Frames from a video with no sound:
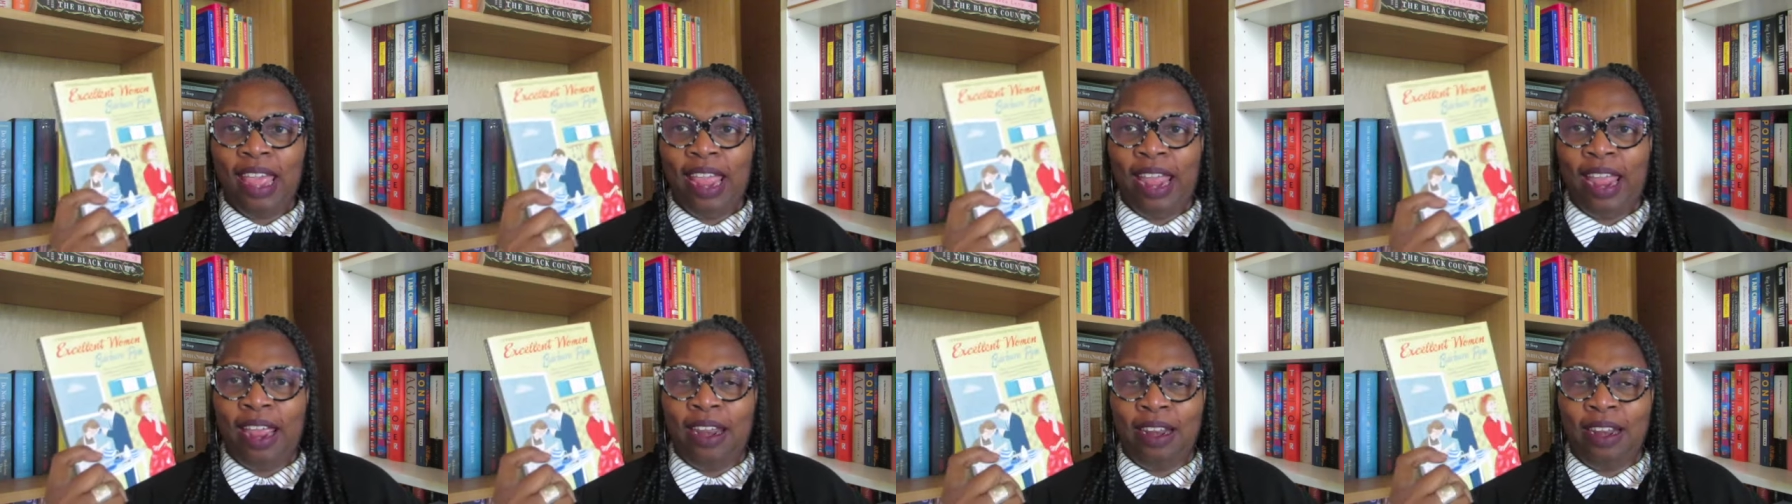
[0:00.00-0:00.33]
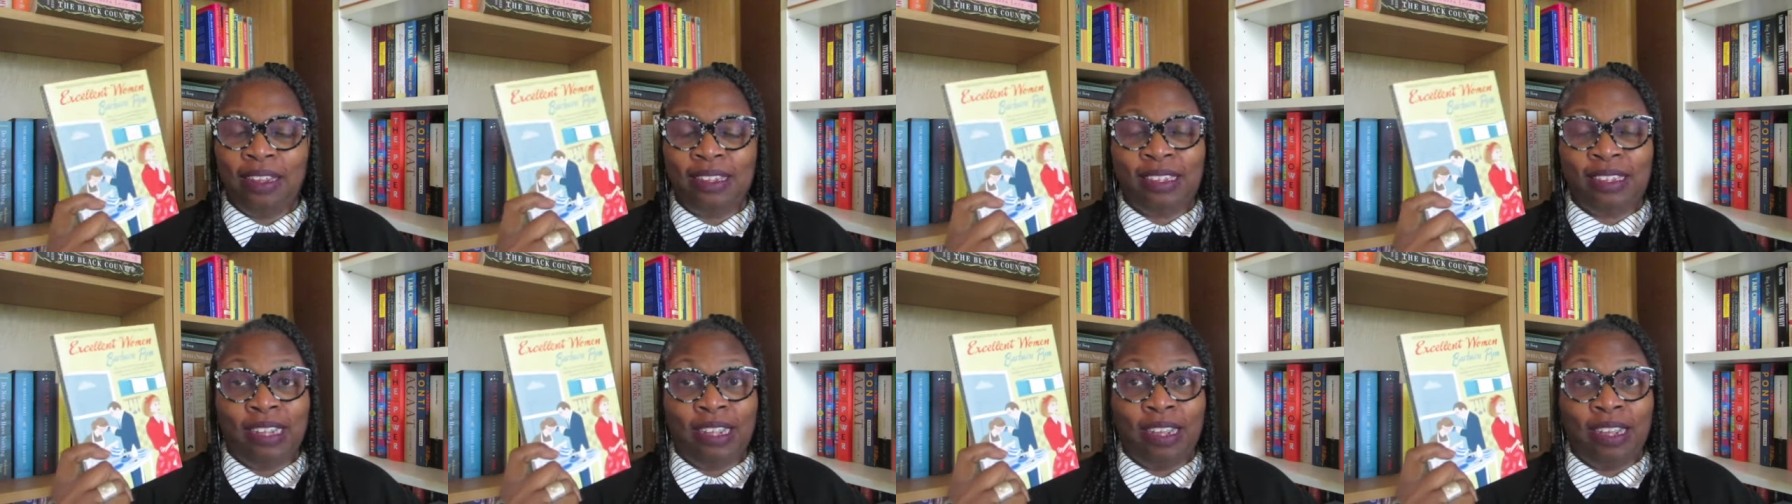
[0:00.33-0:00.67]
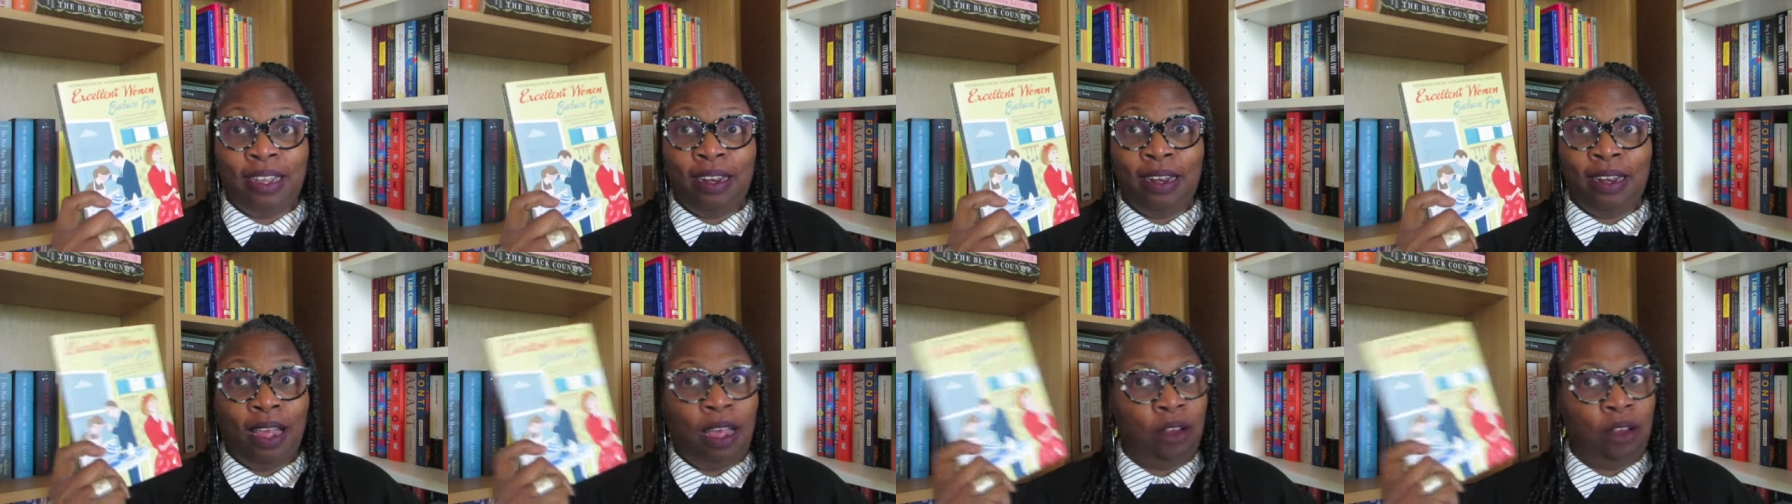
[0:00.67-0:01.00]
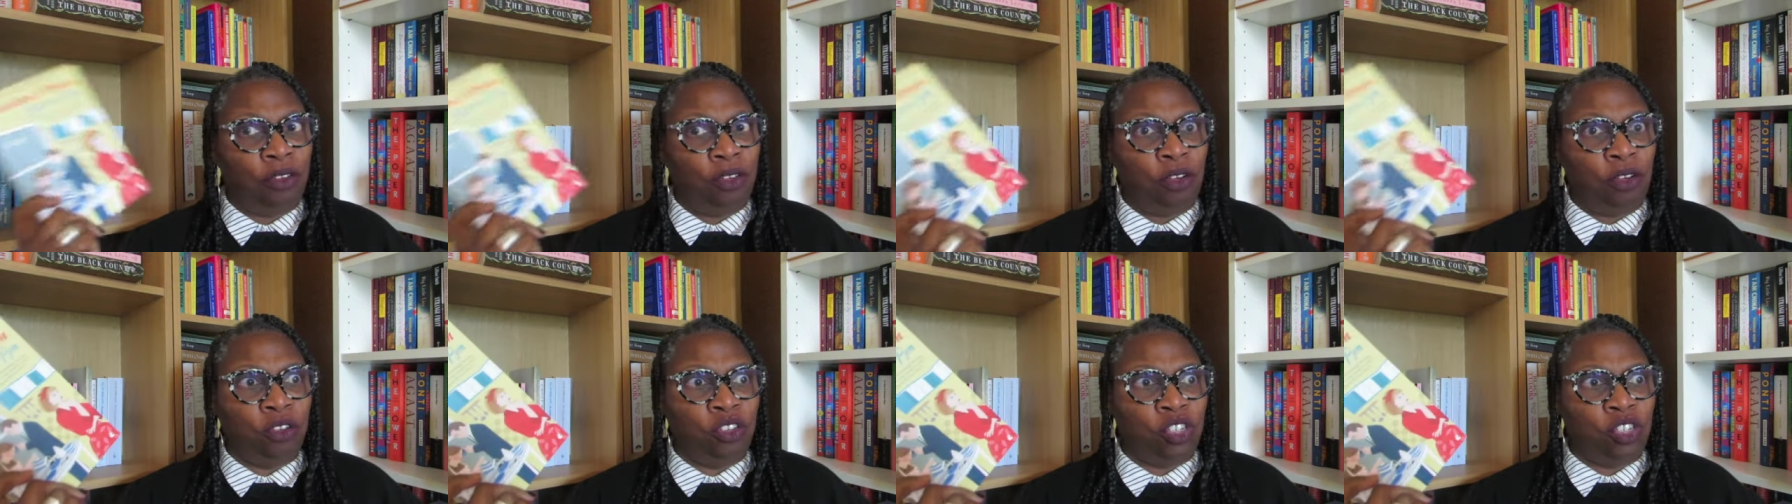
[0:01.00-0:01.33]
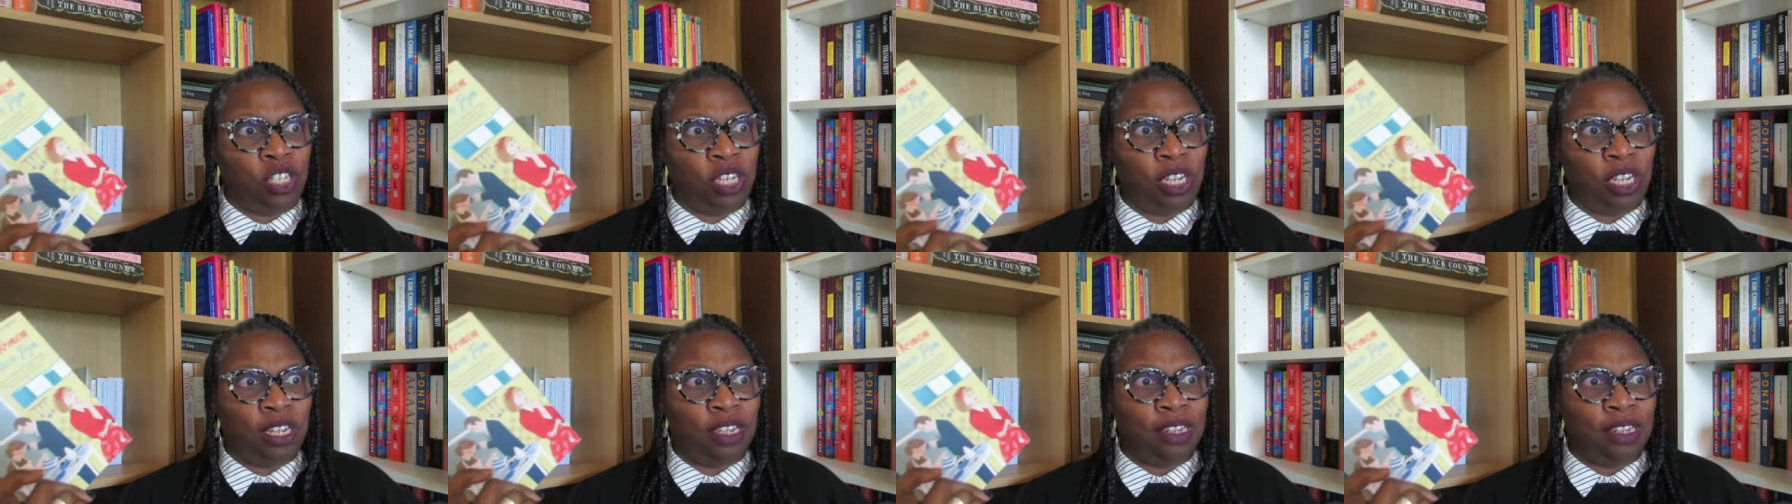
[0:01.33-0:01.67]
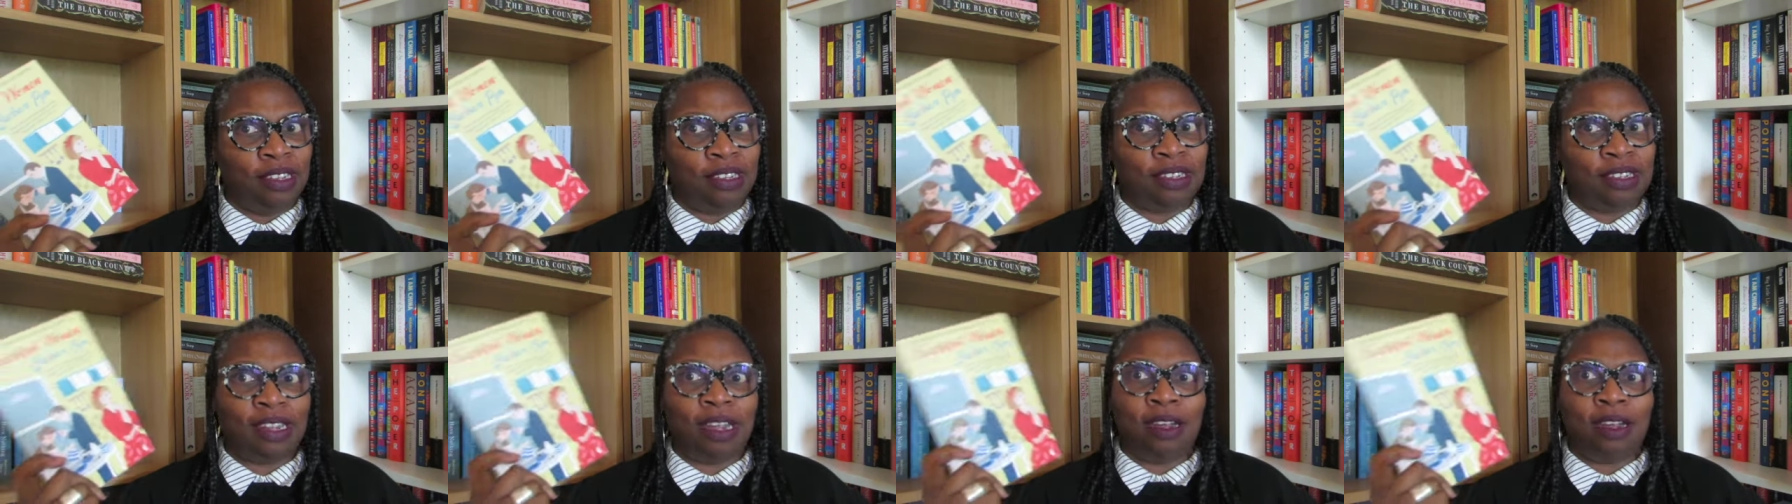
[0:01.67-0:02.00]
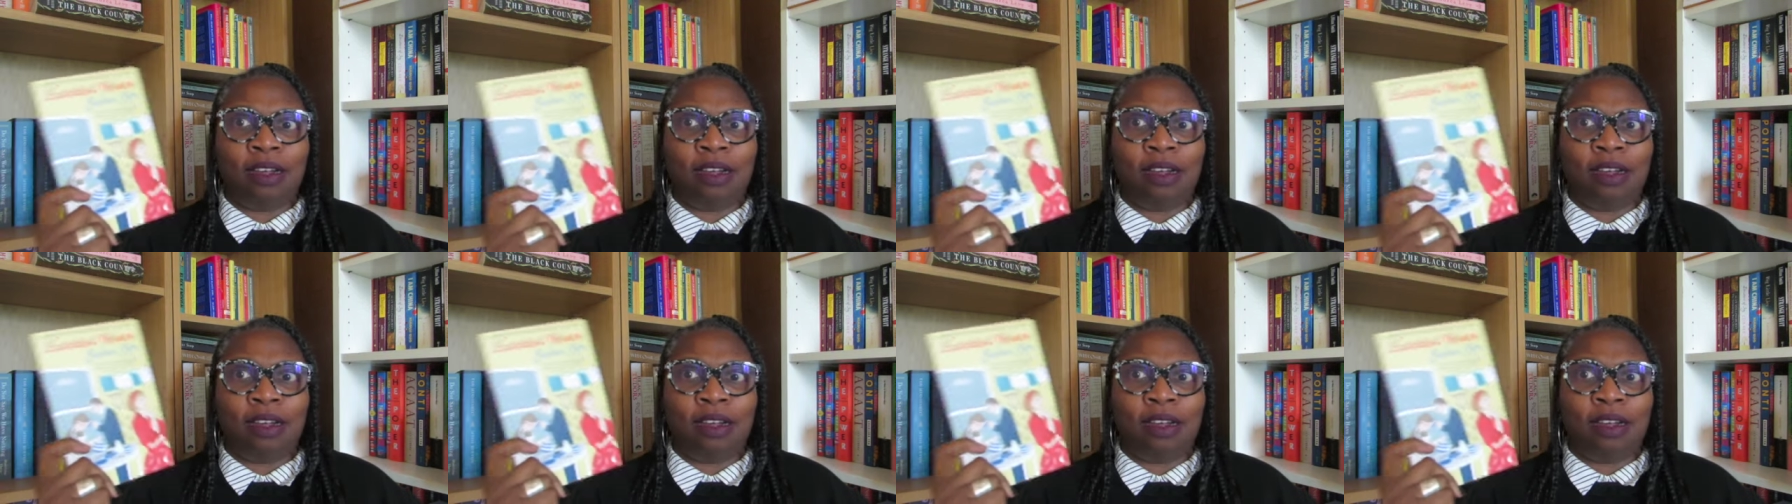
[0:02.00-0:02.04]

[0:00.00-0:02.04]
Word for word: and I said, I don't know who she is.